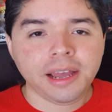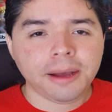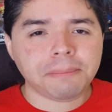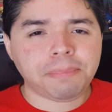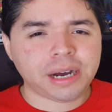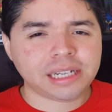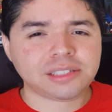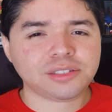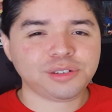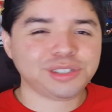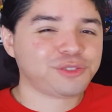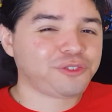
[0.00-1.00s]
But
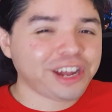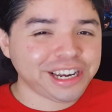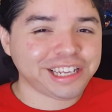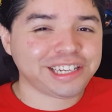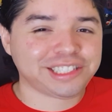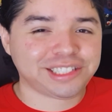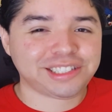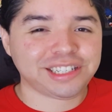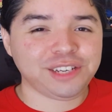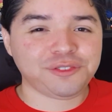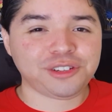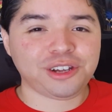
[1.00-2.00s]
it's funny is,
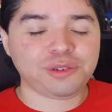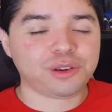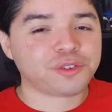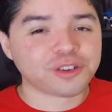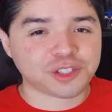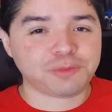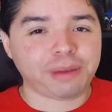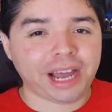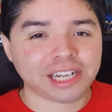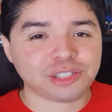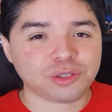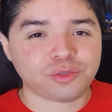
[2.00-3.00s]
even though he reverts
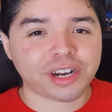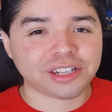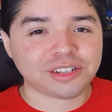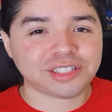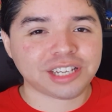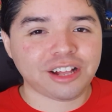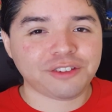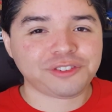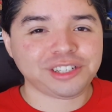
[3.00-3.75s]
back to his regular self,